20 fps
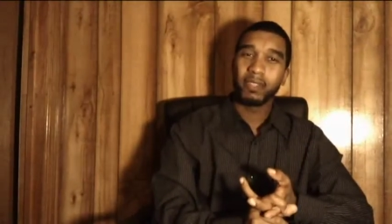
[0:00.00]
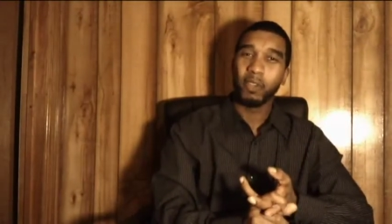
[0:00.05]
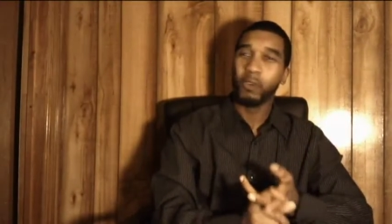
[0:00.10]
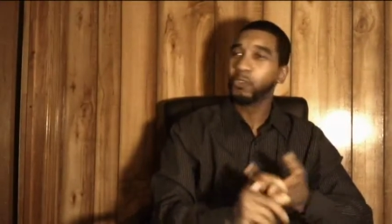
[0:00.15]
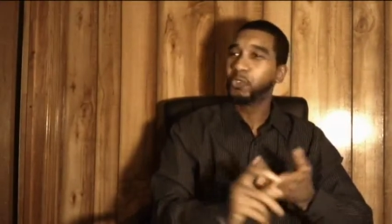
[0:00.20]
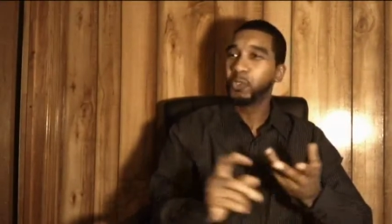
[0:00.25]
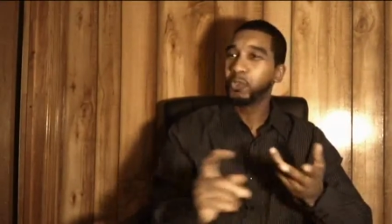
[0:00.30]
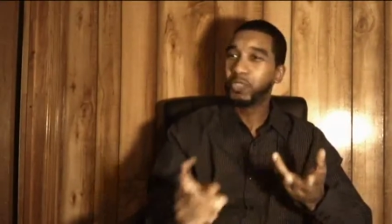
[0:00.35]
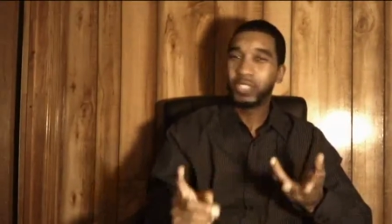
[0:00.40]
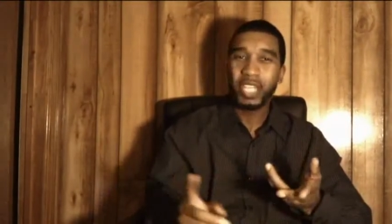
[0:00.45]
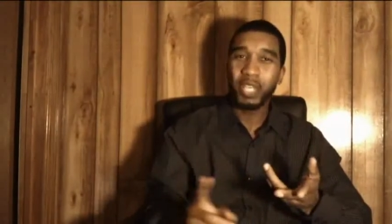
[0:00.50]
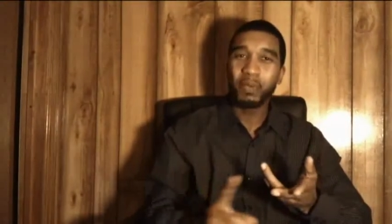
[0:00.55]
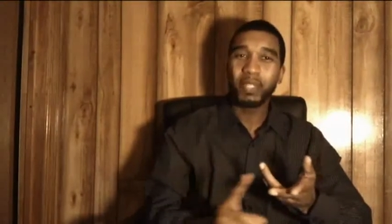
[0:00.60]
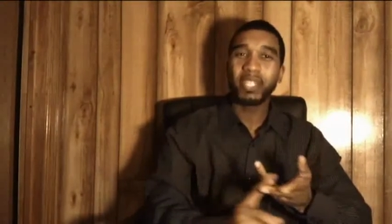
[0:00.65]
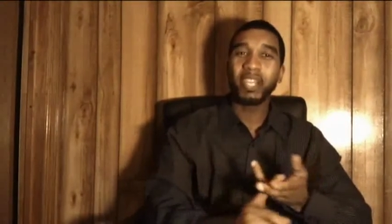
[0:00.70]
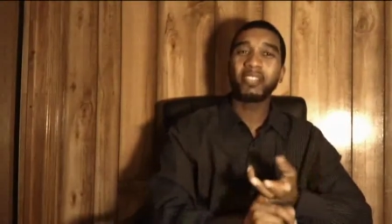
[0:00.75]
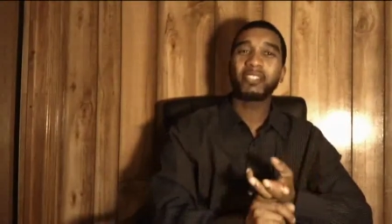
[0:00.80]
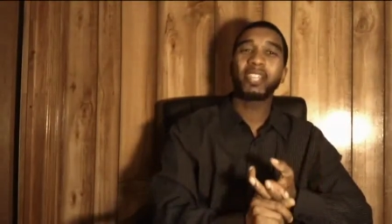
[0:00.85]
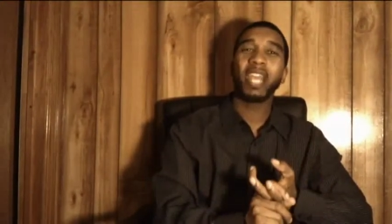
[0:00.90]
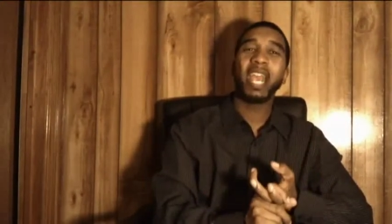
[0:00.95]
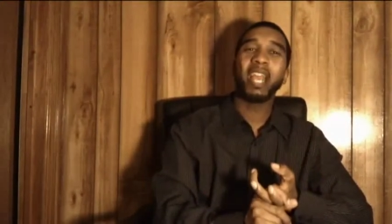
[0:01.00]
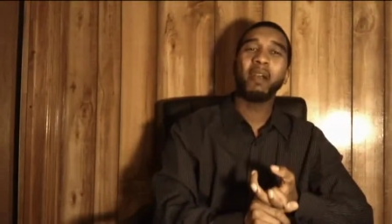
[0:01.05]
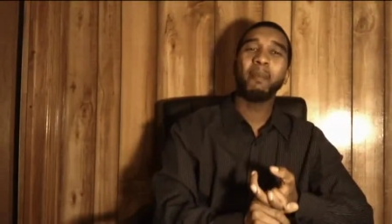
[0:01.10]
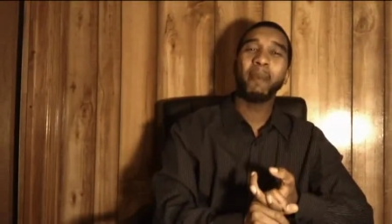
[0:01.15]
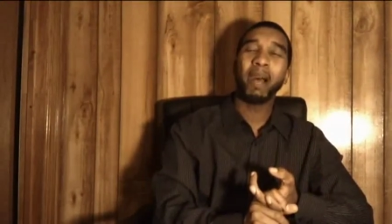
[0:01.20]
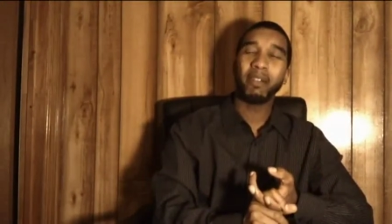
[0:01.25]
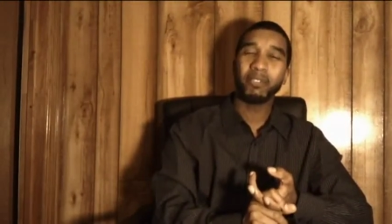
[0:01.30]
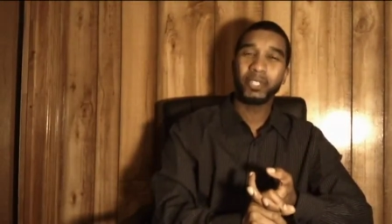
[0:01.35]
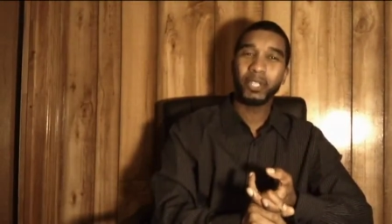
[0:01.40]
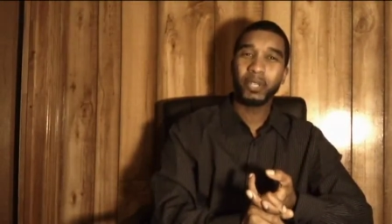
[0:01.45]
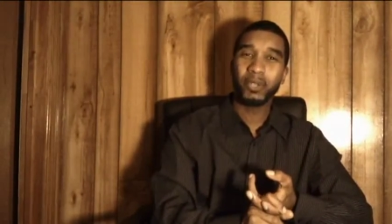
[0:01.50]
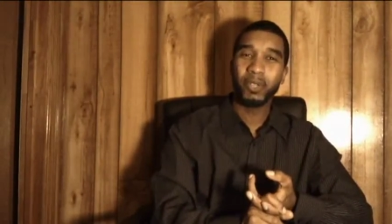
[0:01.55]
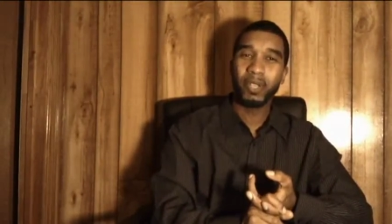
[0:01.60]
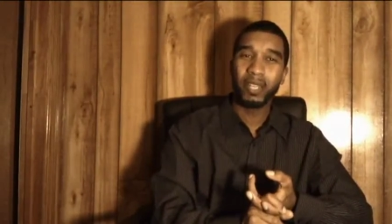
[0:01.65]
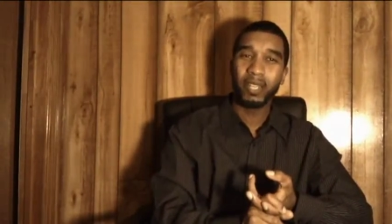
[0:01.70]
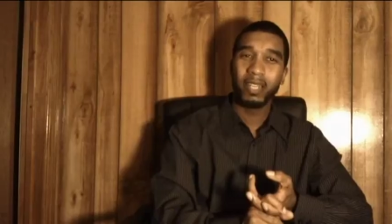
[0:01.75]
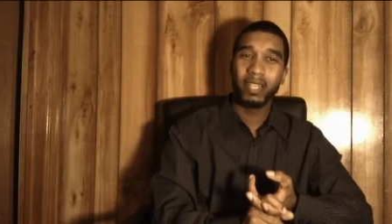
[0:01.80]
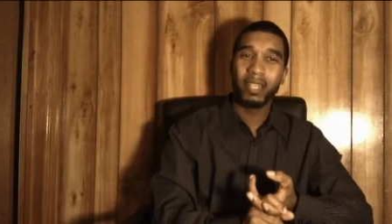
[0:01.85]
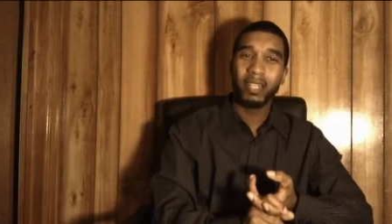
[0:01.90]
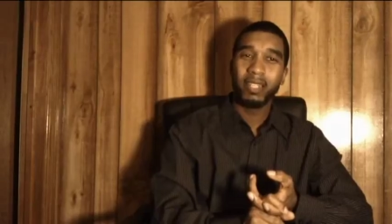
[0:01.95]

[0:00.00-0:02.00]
Don't you see what they're saying about you?